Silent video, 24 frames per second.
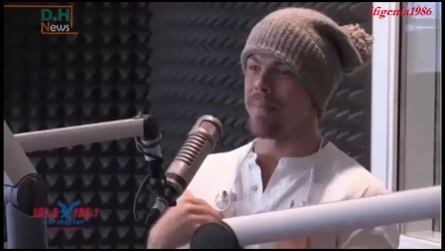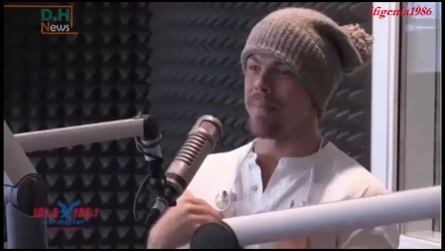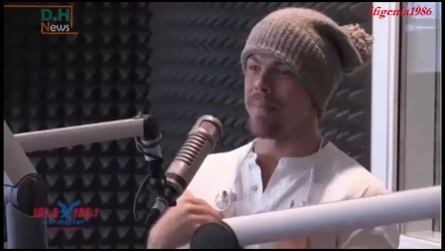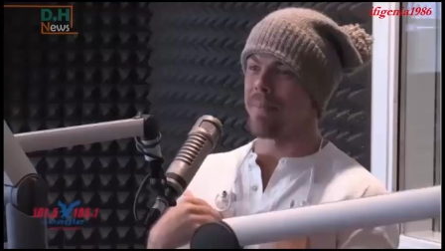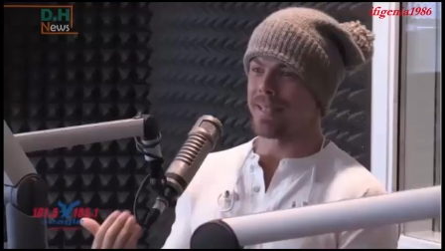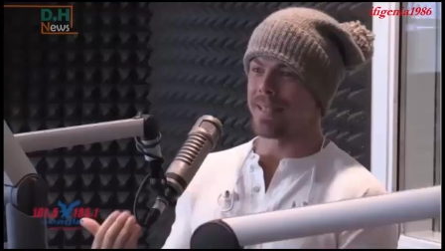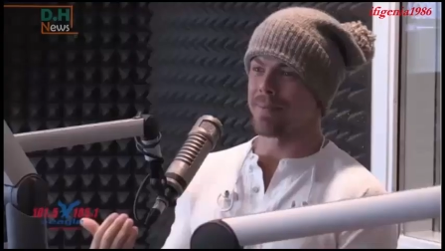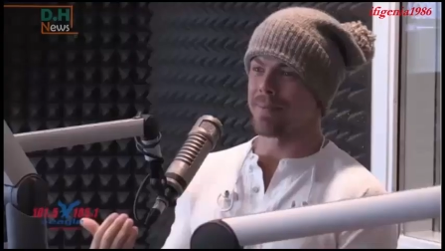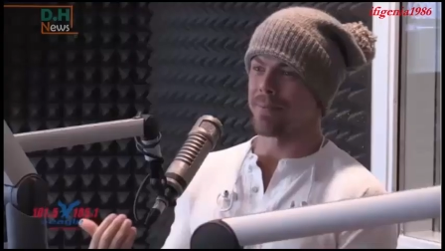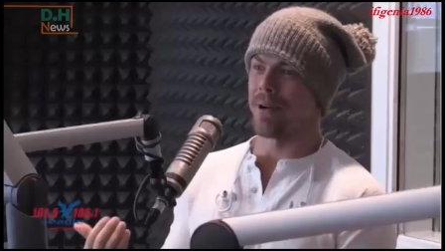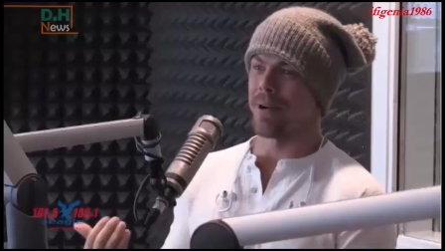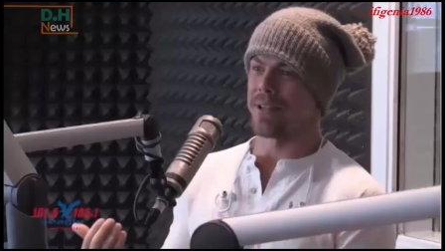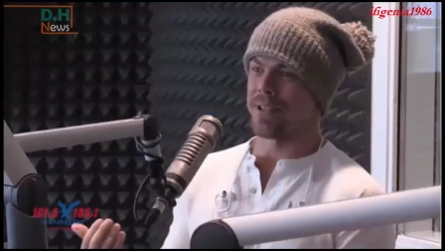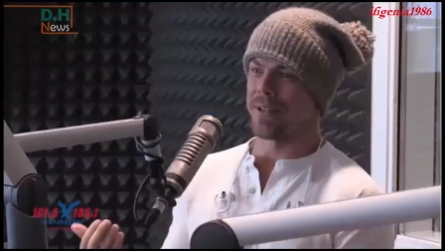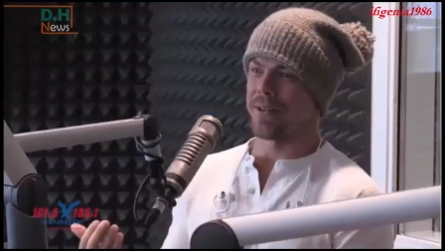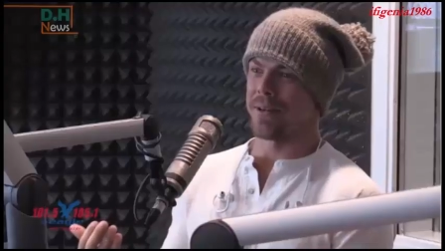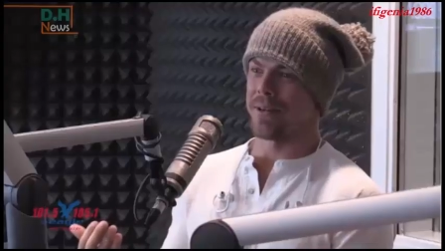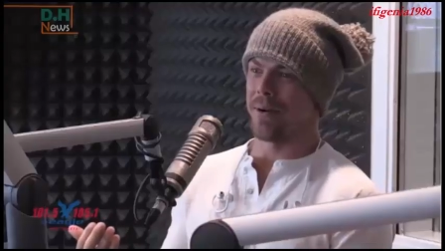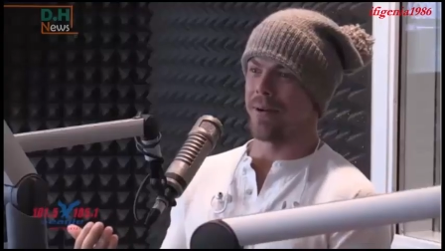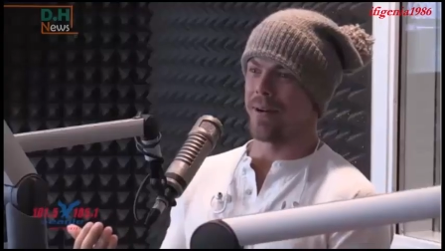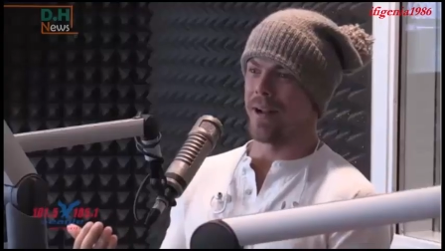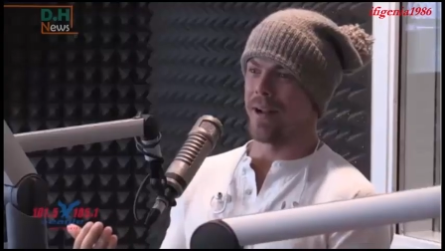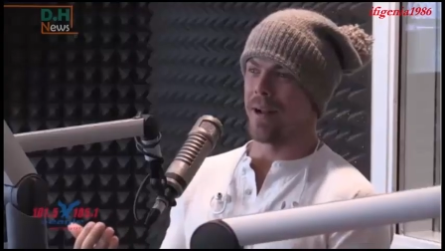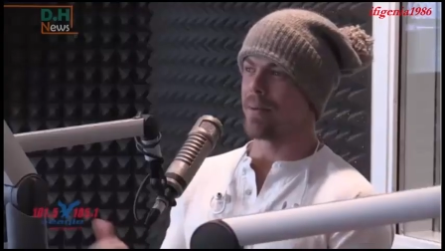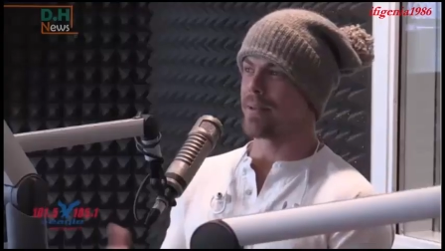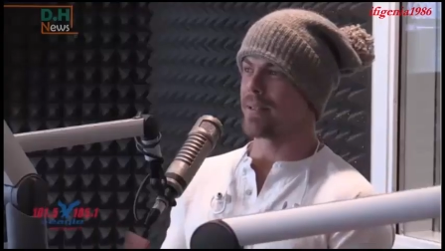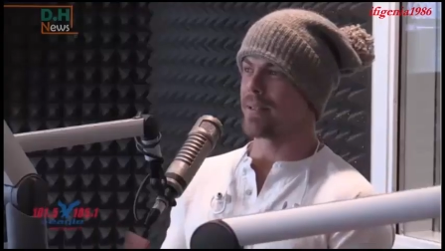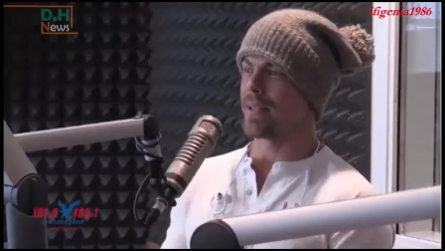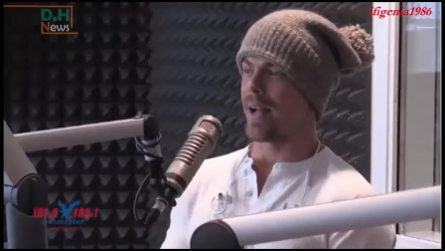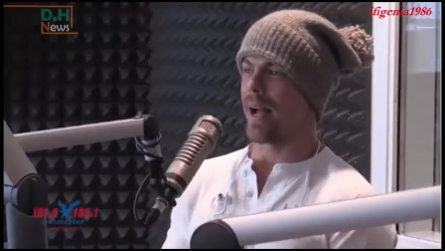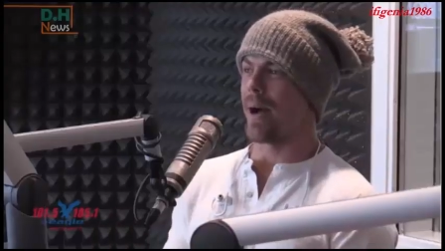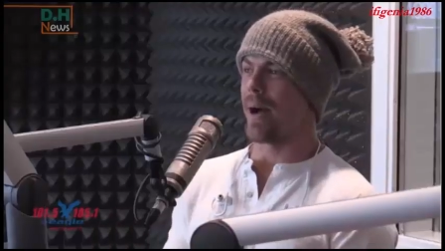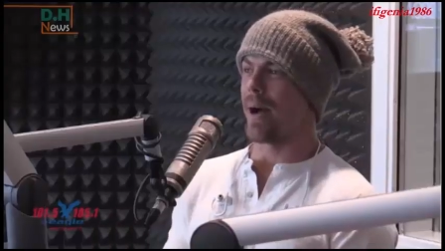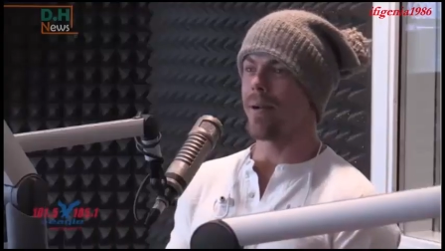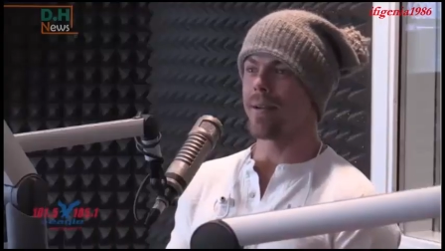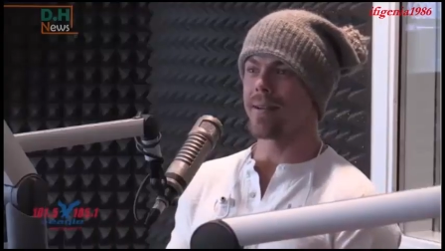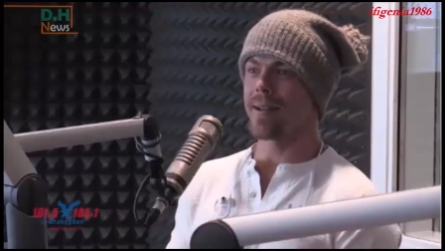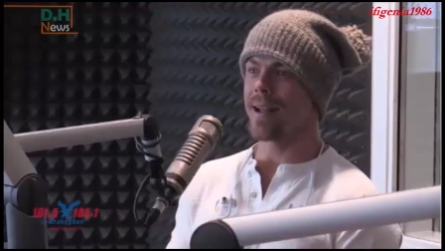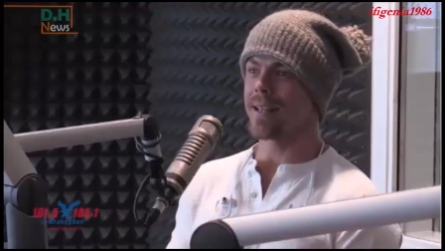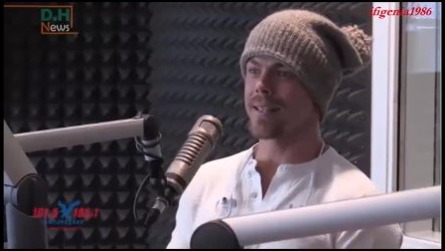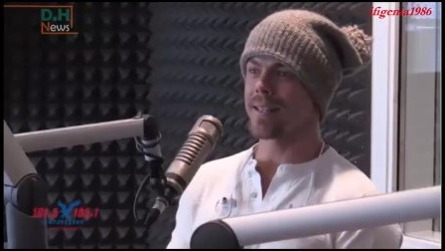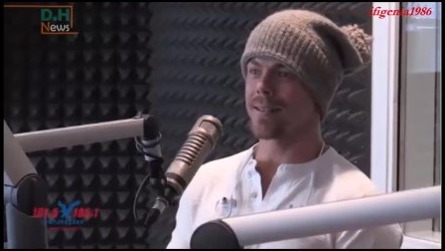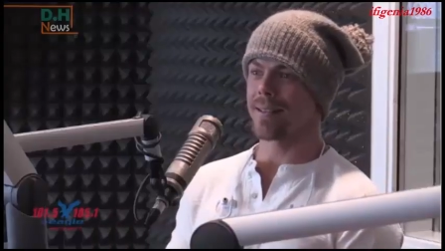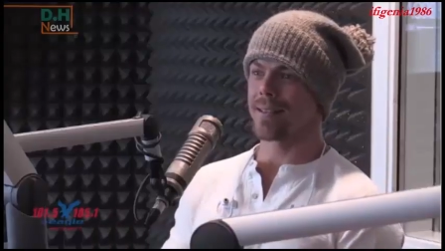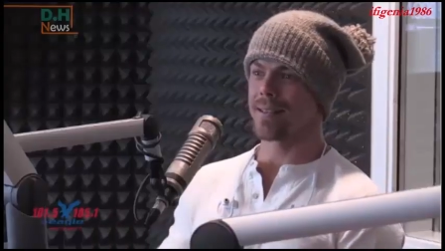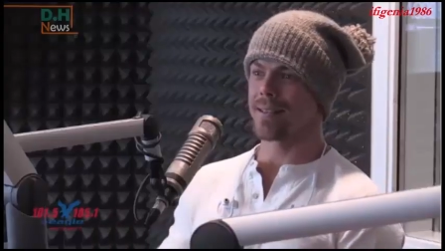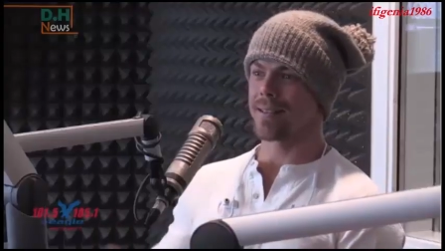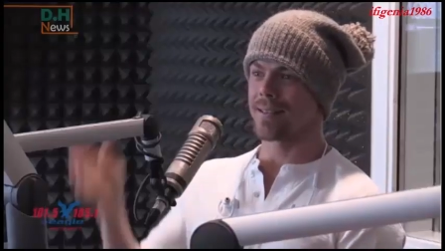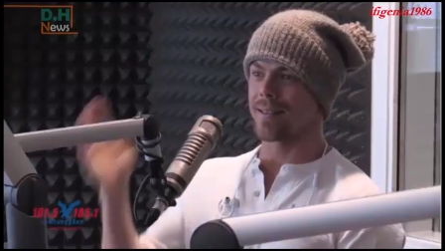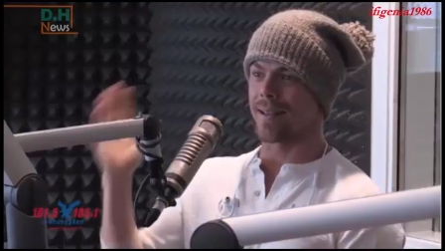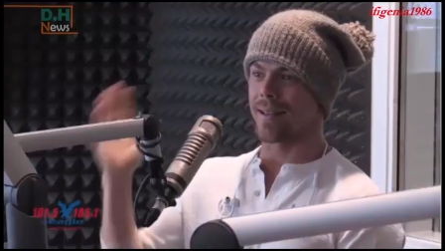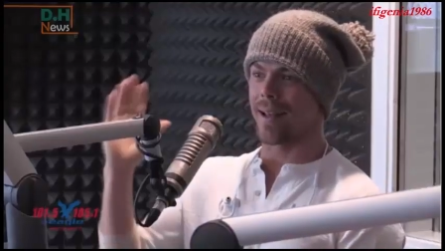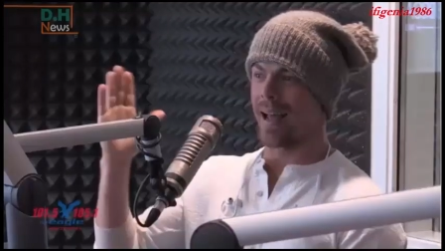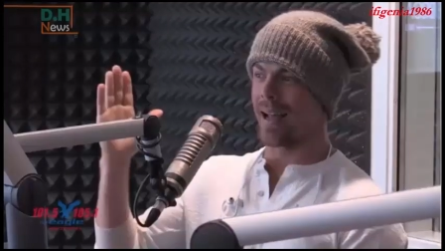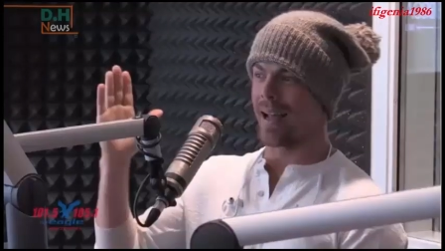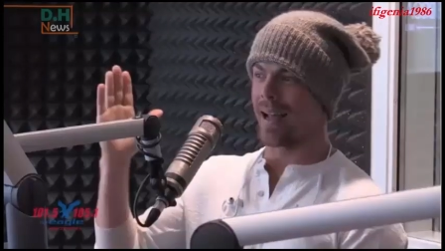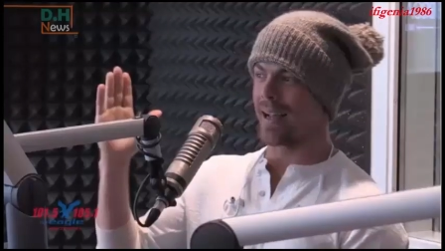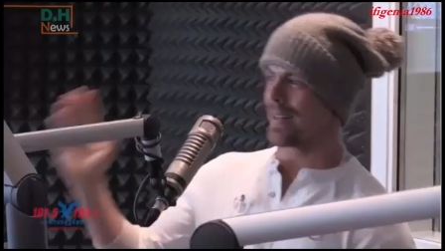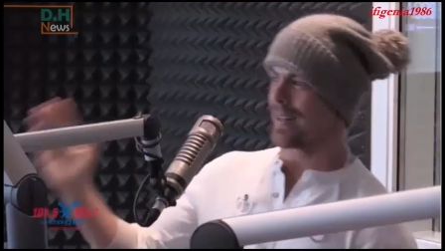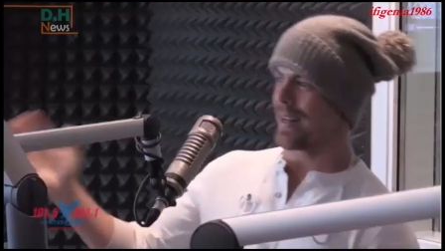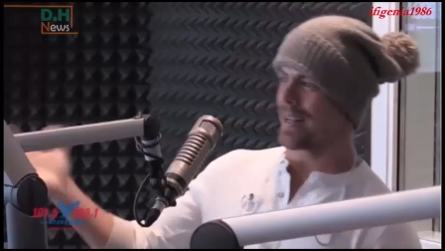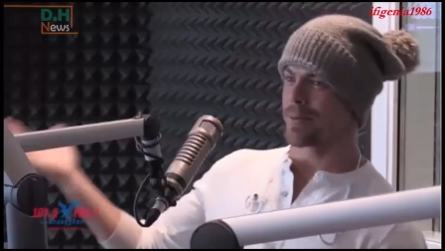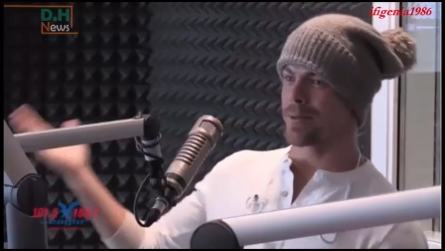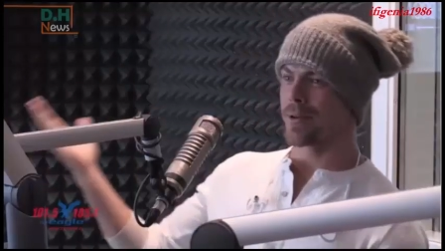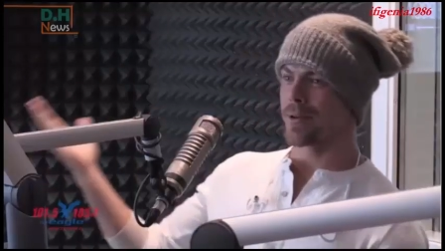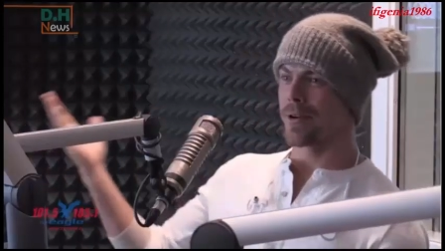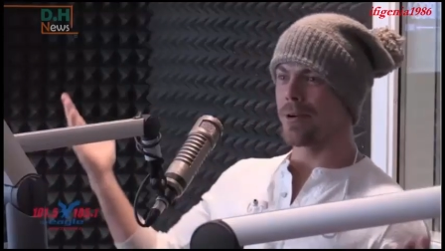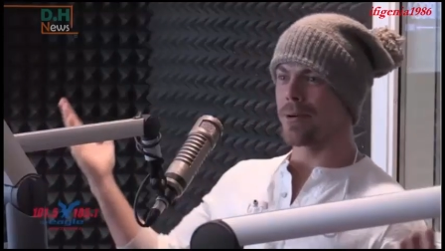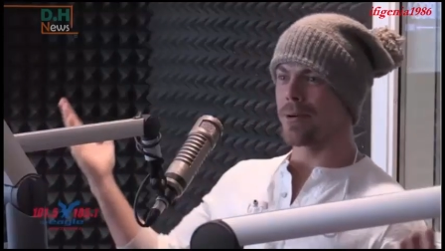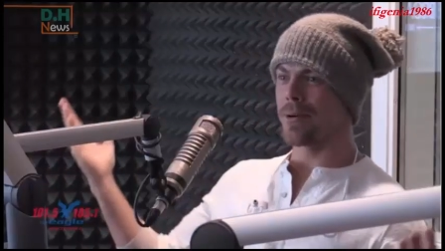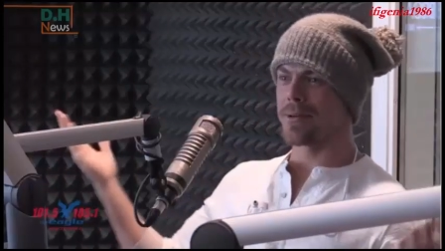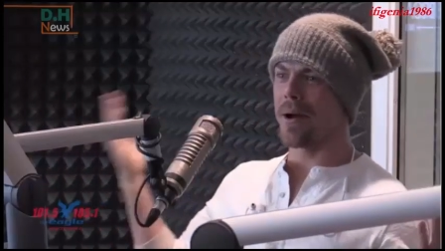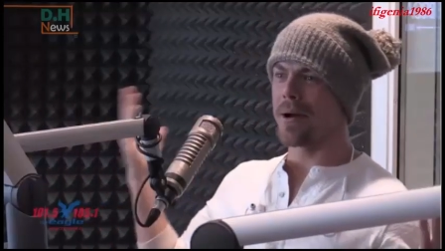my inspiration growing up. I was I want to dance because I get to dance with girls.